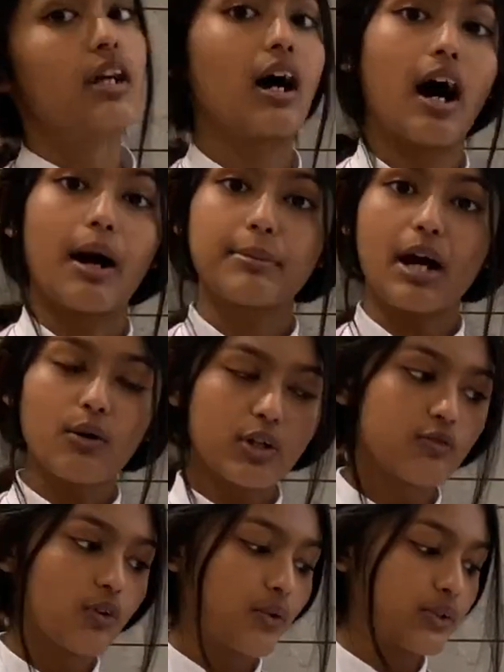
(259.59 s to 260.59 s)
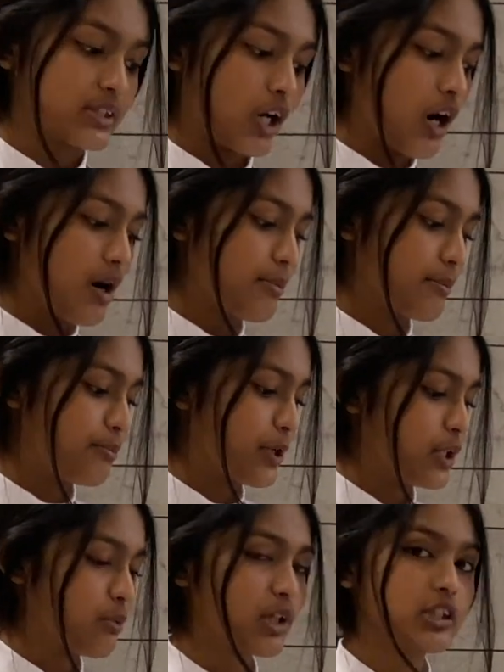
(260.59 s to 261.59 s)
I'm now going to roll this up, but
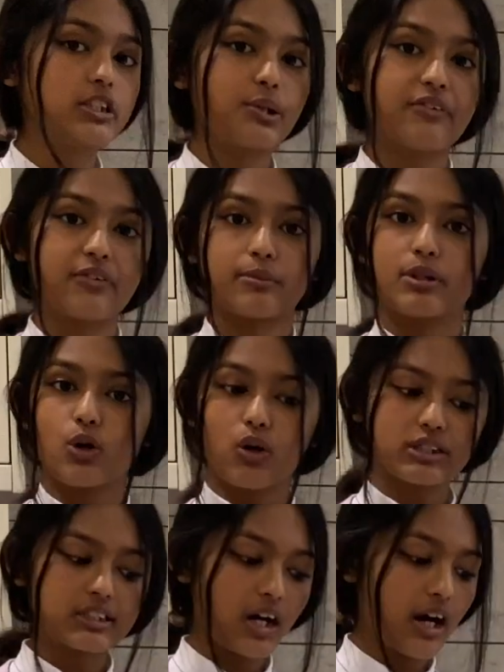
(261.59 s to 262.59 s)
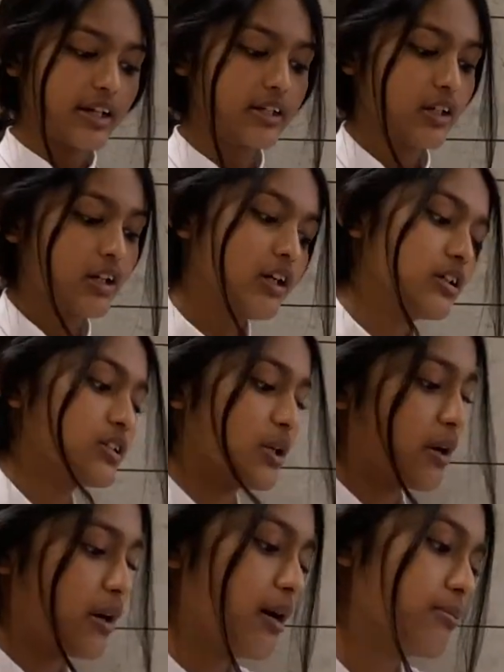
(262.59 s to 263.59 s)
you want to do it from the long side. So
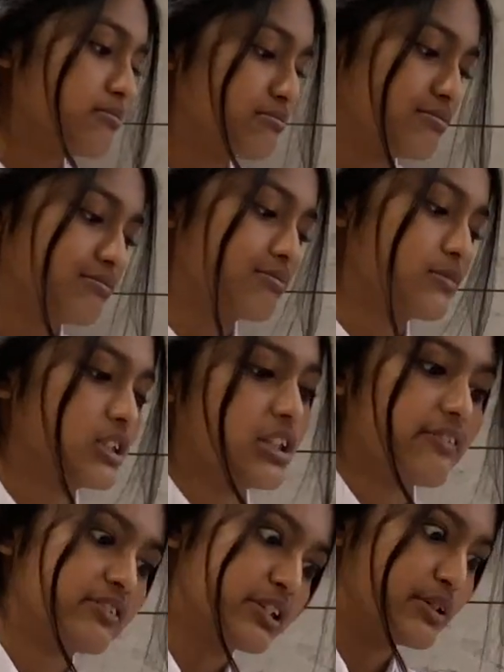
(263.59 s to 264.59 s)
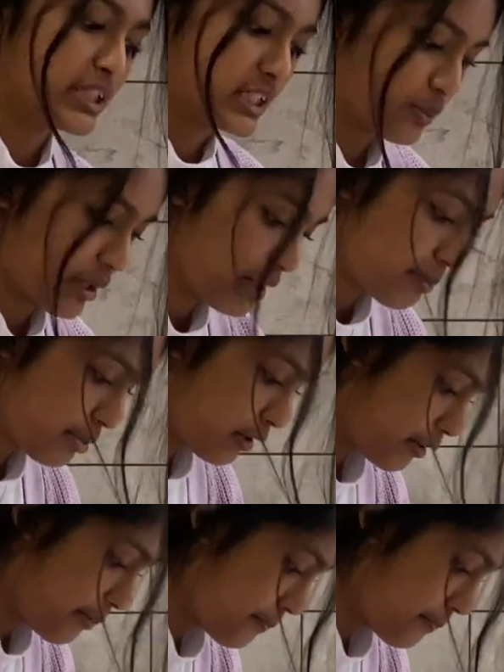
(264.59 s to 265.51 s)
I'm going to have to do it this way, but